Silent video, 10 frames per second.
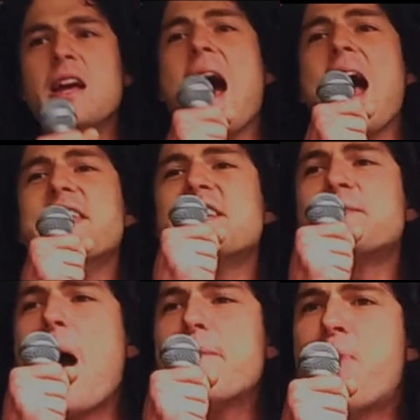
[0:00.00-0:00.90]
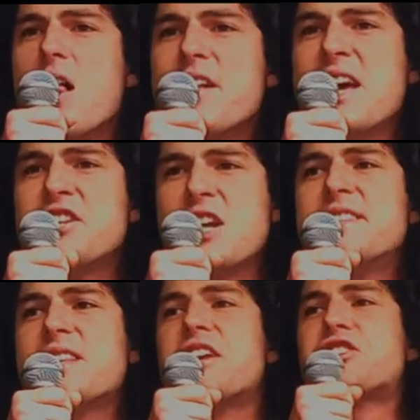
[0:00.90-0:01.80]
And this is why
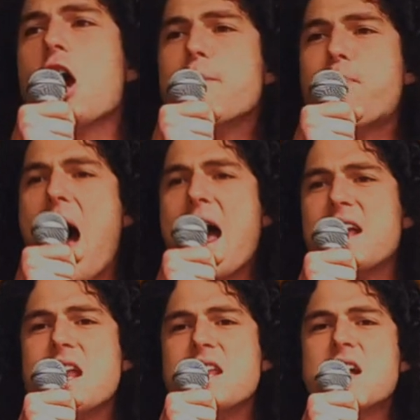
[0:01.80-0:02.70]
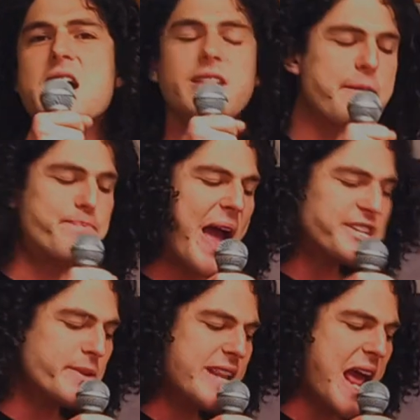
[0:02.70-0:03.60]
politicians like Joe Biden, like
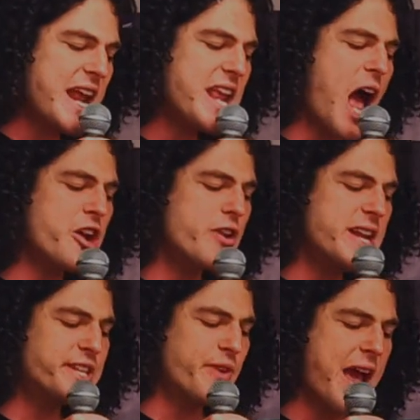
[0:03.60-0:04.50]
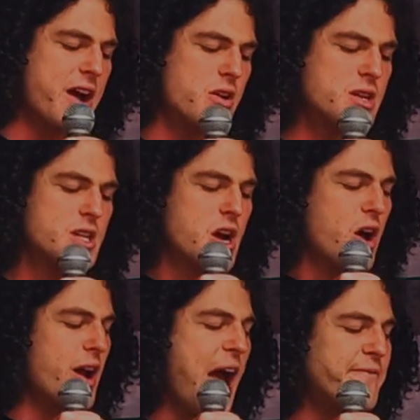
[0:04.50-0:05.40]
Benjamin Netanyahu in Israel,
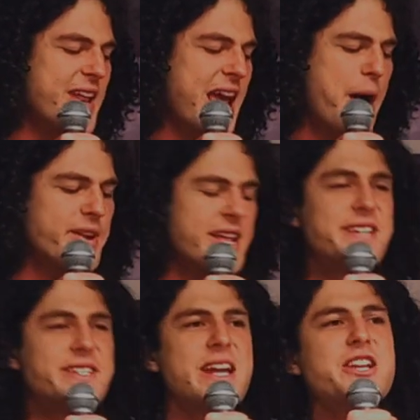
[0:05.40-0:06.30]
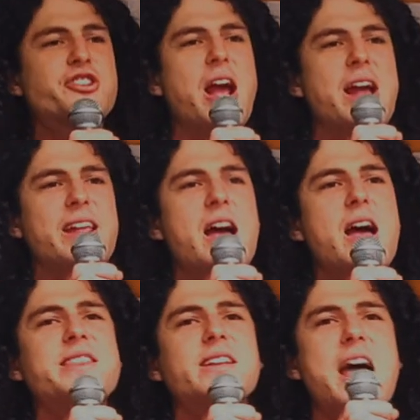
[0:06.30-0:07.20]
or Anthony Albanese in Australia,
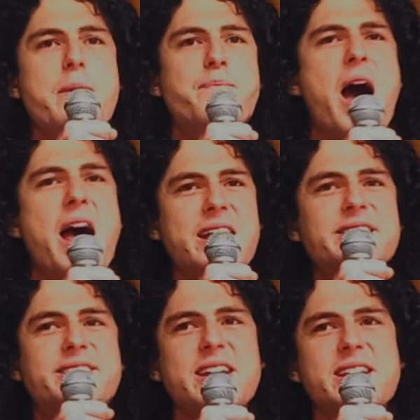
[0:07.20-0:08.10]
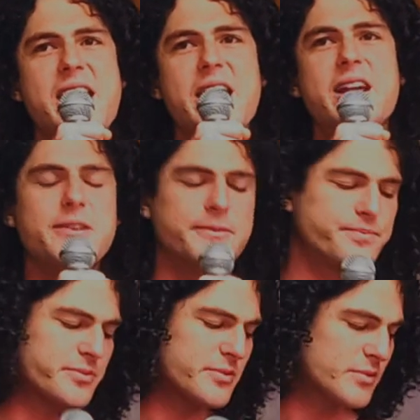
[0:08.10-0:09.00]
and the Labour Party in Sydney.
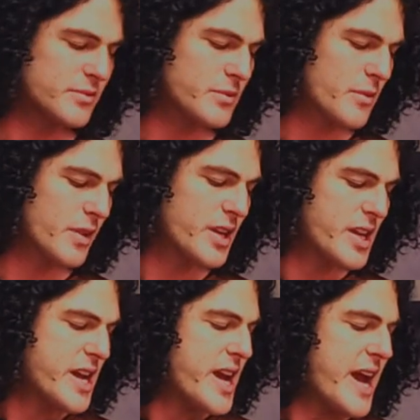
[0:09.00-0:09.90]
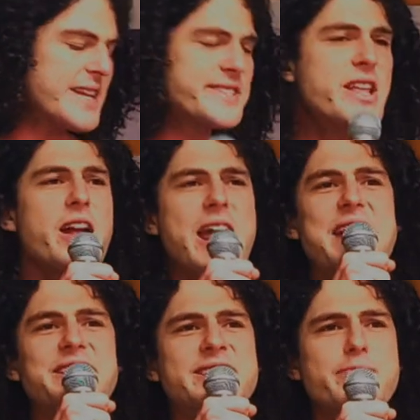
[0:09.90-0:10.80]
It is not
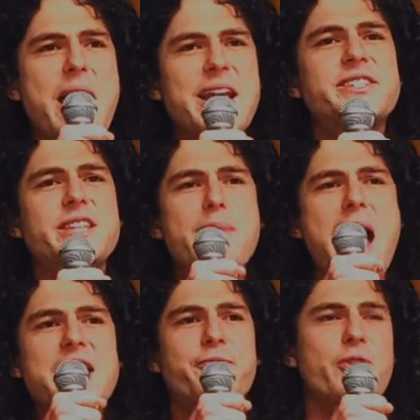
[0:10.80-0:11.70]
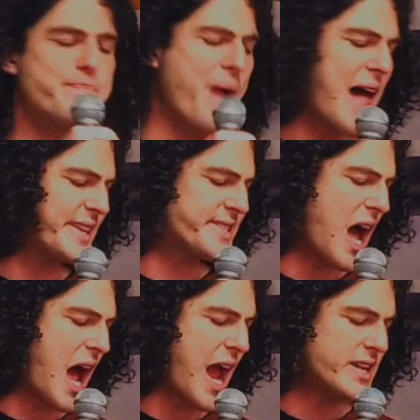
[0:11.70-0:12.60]
anti-Semitic to demand a free
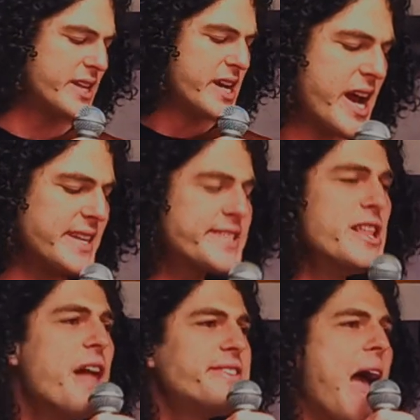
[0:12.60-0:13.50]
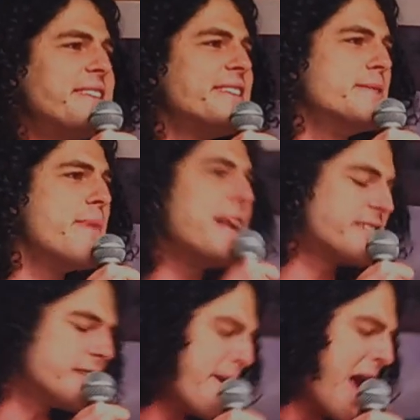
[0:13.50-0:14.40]
Palestine. It is not anti-Semitic
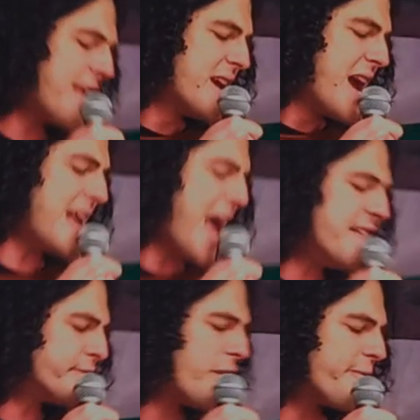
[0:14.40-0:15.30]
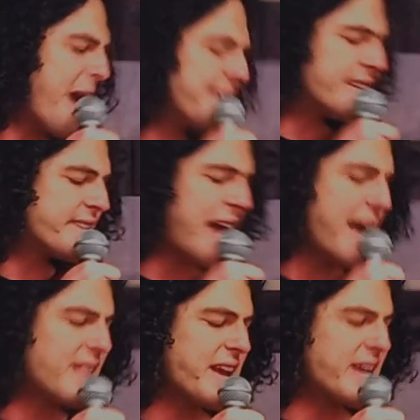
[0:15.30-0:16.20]
to demand an end to a racist
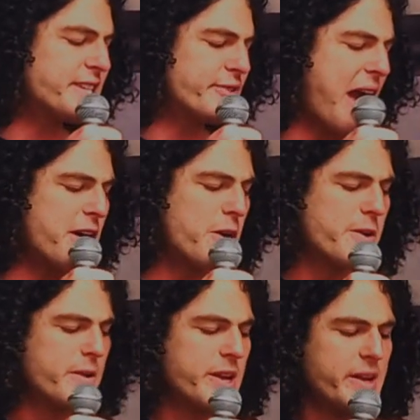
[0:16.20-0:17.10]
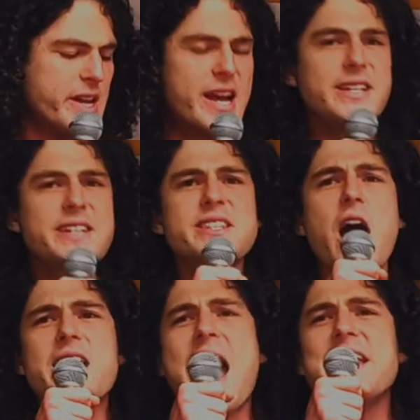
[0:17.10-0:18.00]
state like Israel. It is
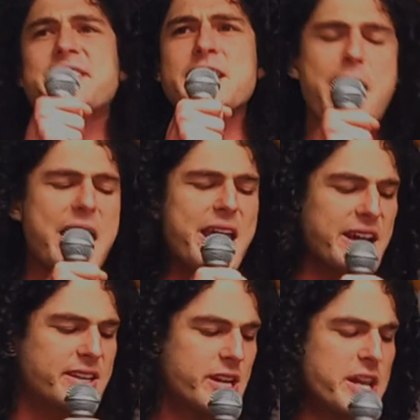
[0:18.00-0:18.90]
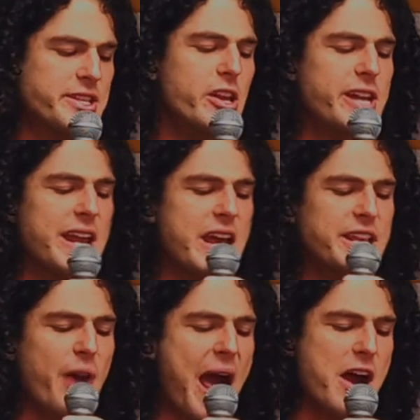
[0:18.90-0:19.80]
not anti-Semitic to look at
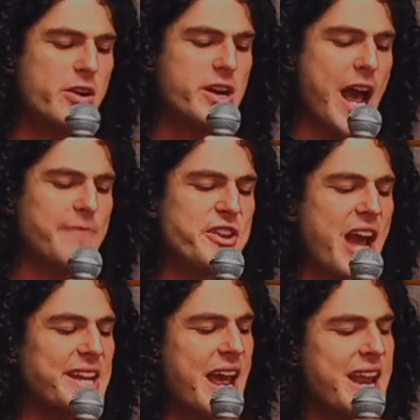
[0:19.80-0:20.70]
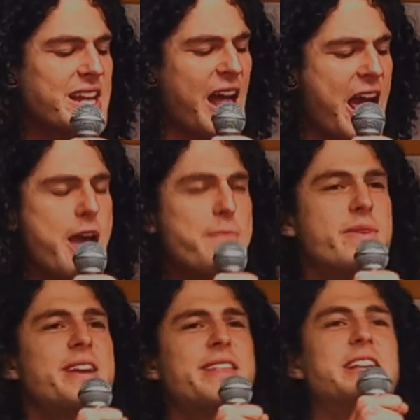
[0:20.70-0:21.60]
Israel and reject any
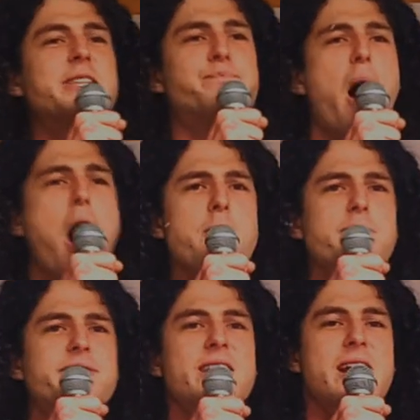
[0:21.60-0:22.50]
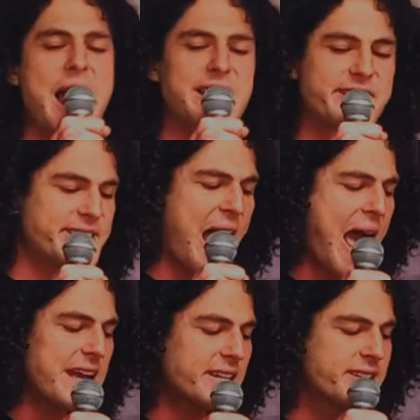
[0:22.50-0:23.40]
claim that its bombs and its
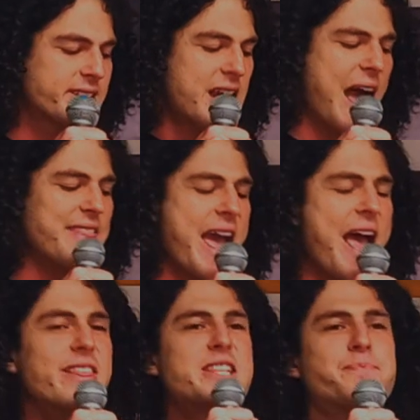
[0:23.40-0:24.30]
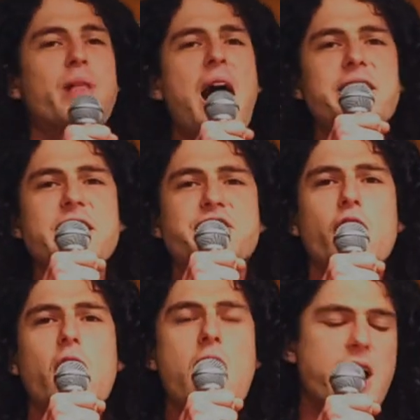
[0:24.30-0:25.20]
tanks and the endless blood it
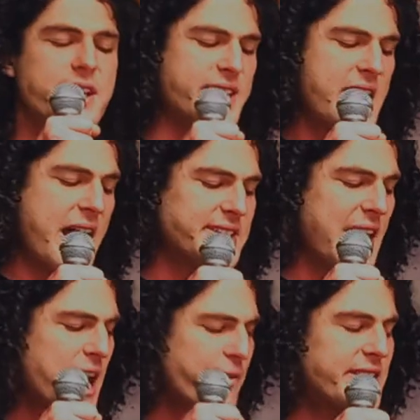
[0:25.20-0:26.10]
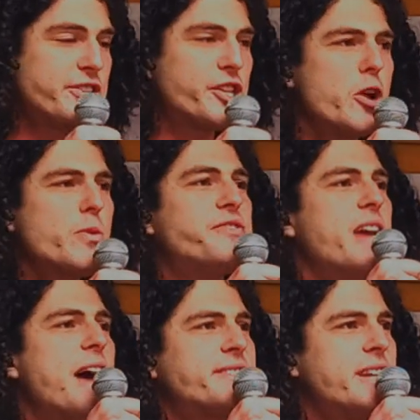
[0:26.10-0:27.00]
draws has anything to do with
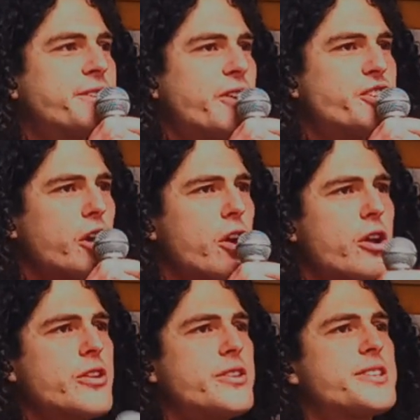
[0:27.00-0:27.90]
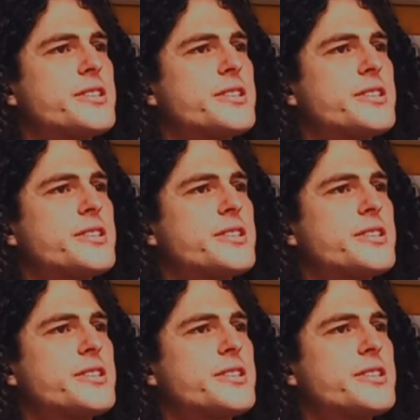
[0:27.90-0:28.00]
justice for Jews.